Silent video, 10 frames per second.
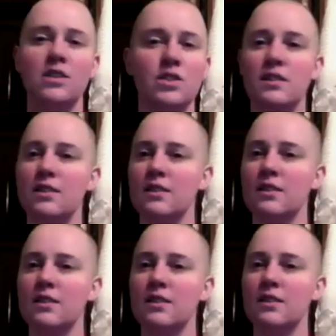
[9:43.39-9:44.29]

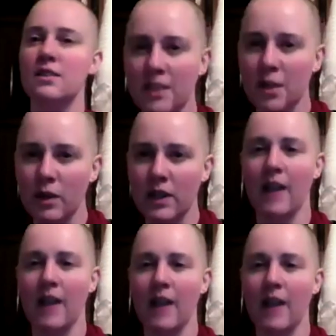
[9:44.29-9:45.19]
just see what
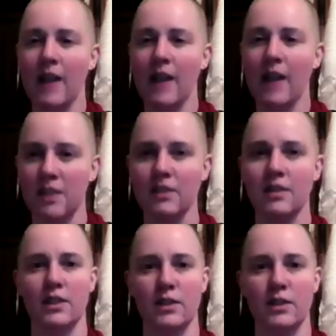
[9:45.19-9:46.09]
analysis
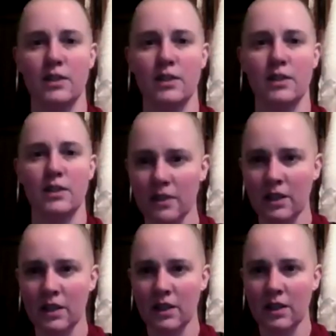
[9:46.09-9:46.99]
does to you,
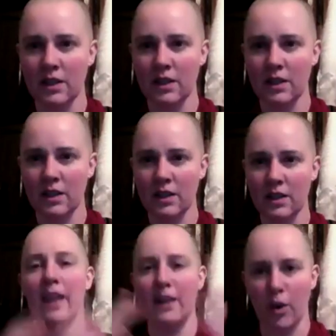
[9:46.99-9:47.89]
and then
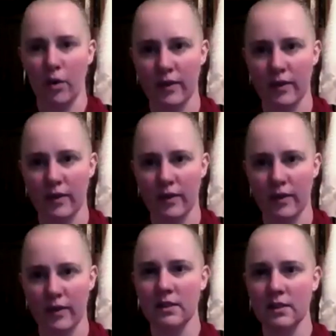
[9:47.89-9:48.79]
let go of
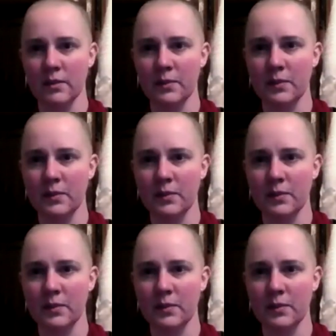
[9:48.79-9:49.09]
analysis.